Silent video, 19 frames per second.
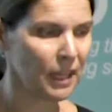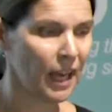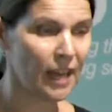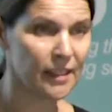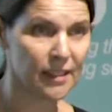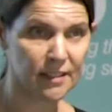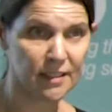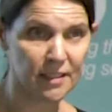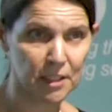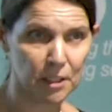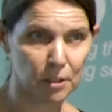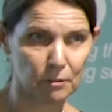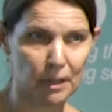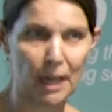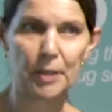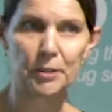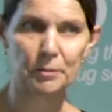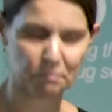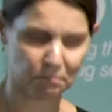And it's still
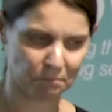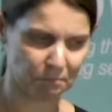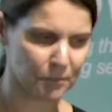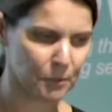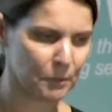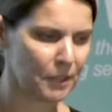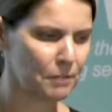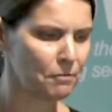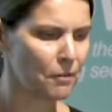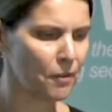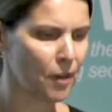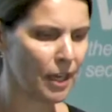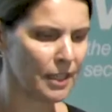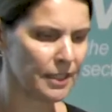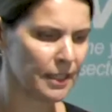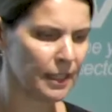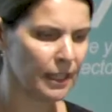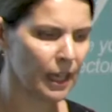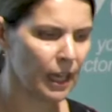around. It's been
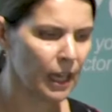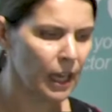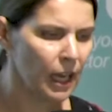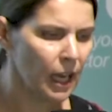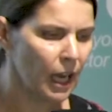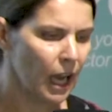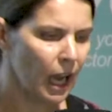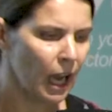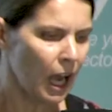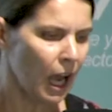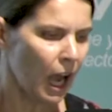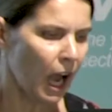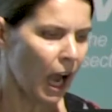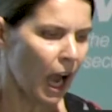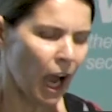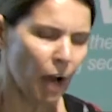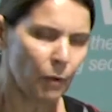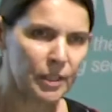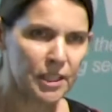revised.
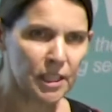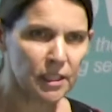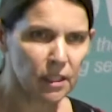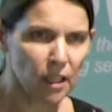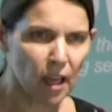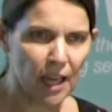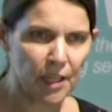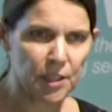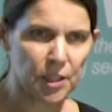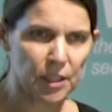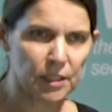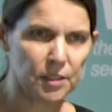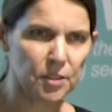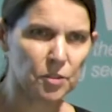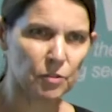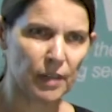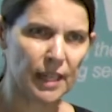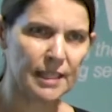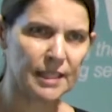And we just like to
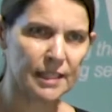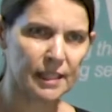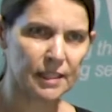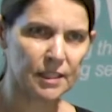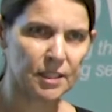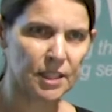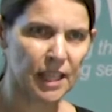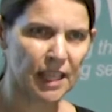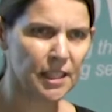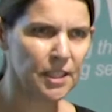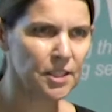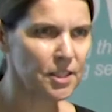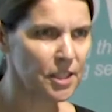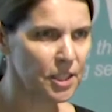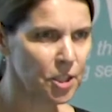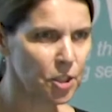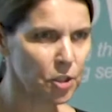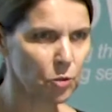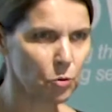stress that it's an
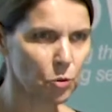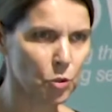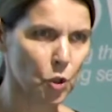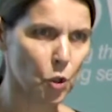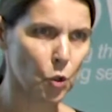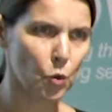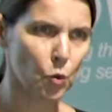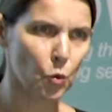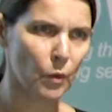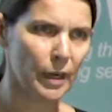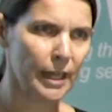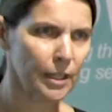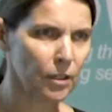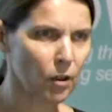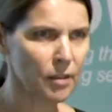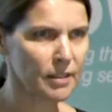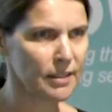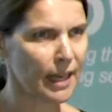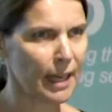additional tool. We're
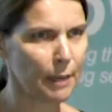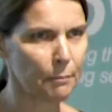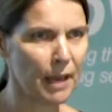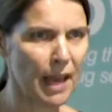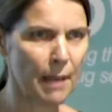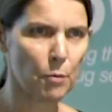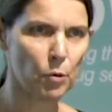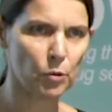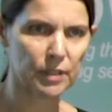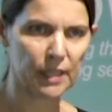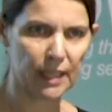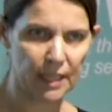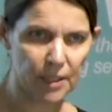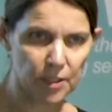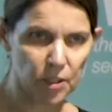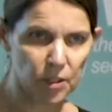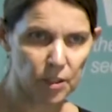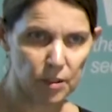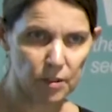not saying people
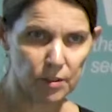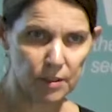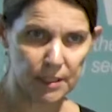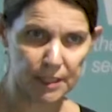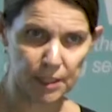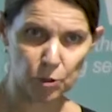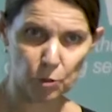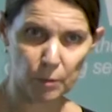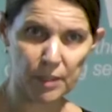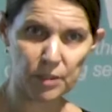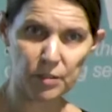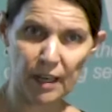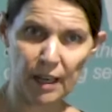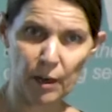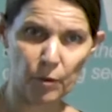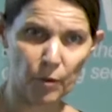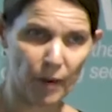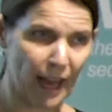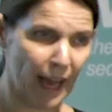need to use digital mental
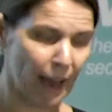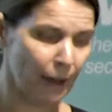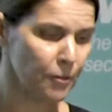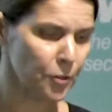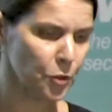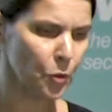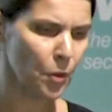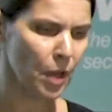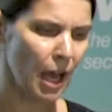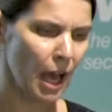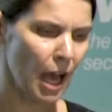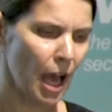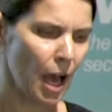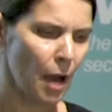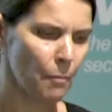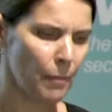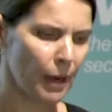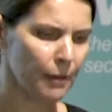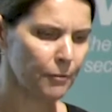health or have to,
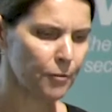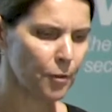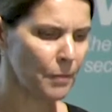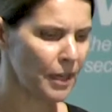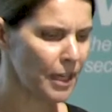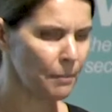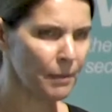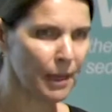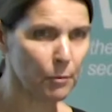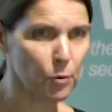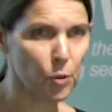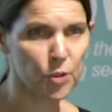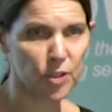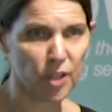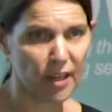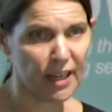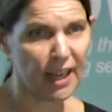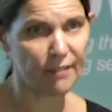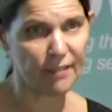but for many people who
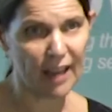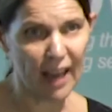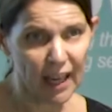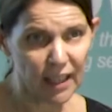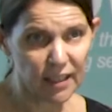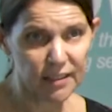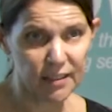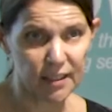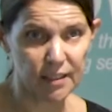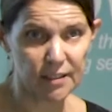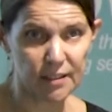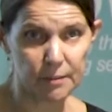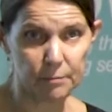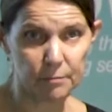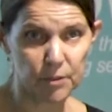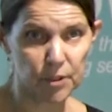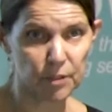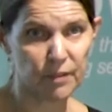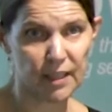don't have access
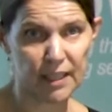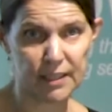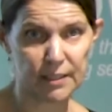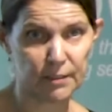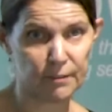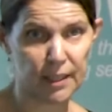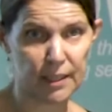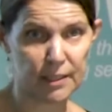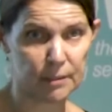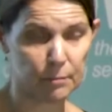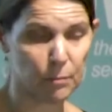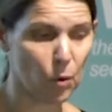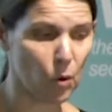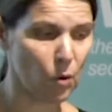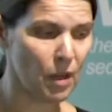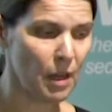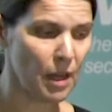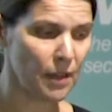to face-to-face support,